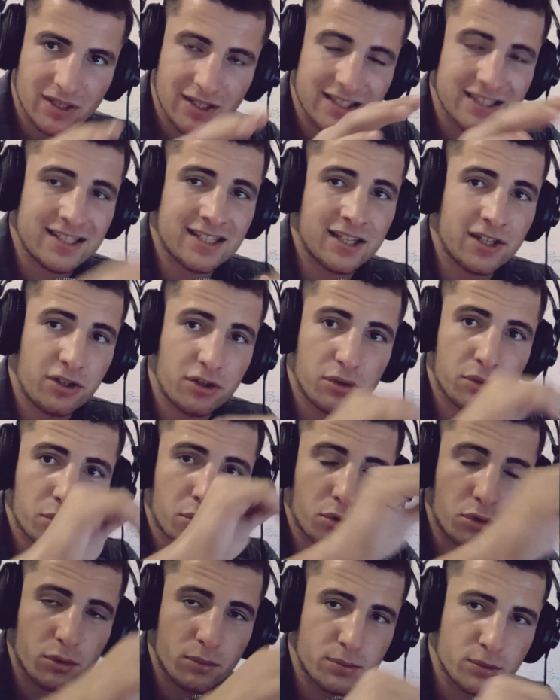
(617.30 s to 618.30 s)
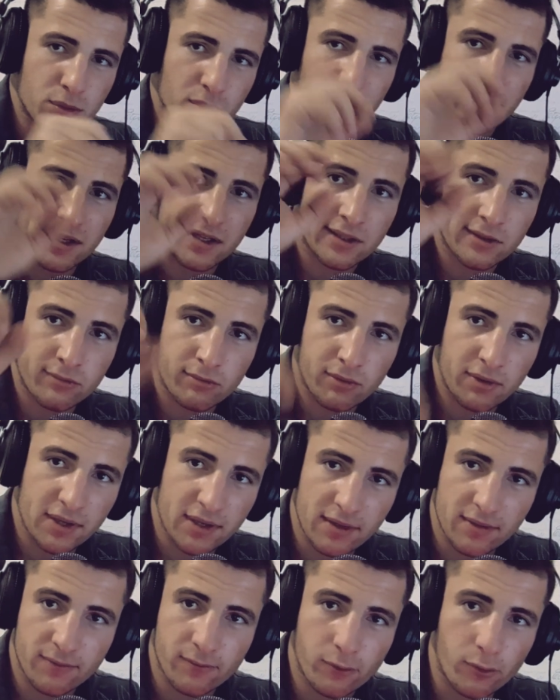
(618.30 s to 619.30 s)
send your troops on like
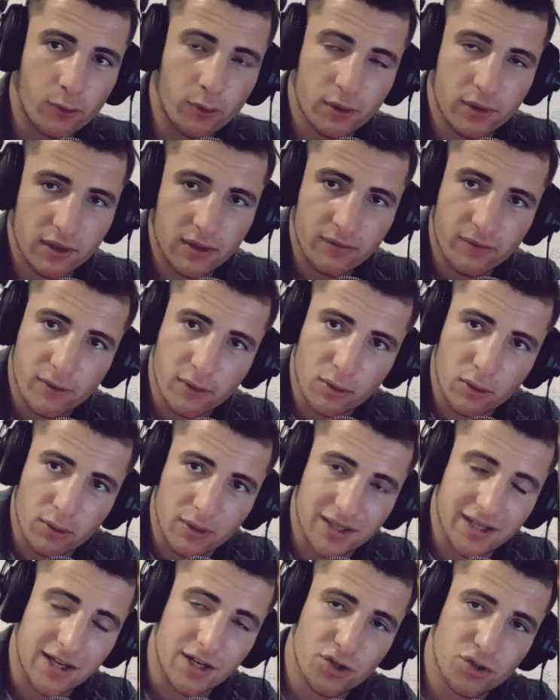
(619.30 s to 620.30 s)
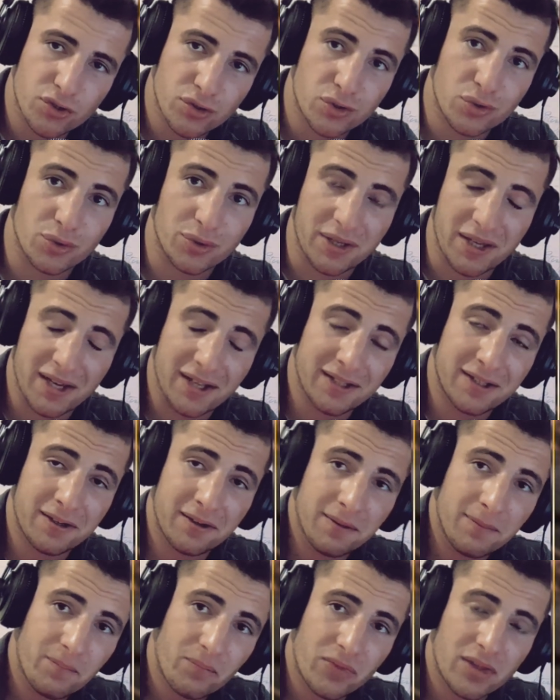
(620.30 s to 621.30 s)
3-4 different locations
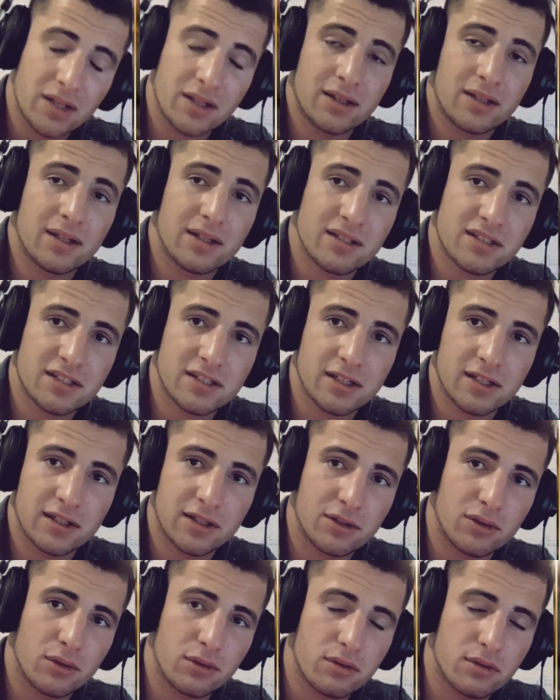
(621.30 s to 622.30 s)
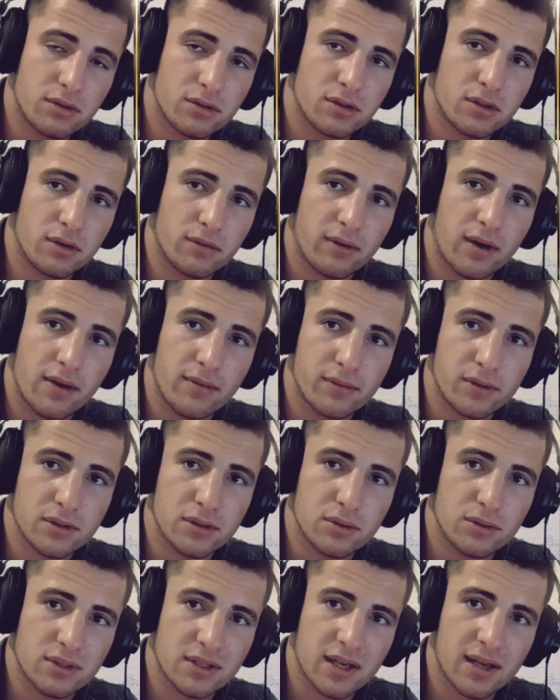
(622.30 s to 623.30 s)
together, and then send all your survivors
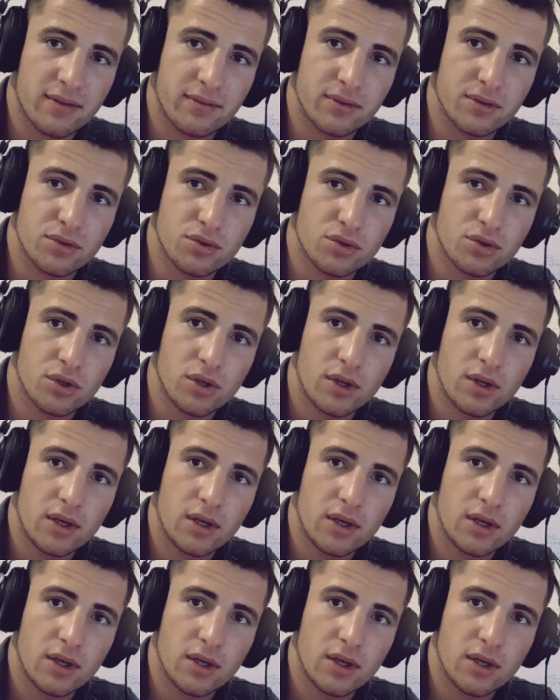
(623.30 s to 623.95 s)
to scavenge.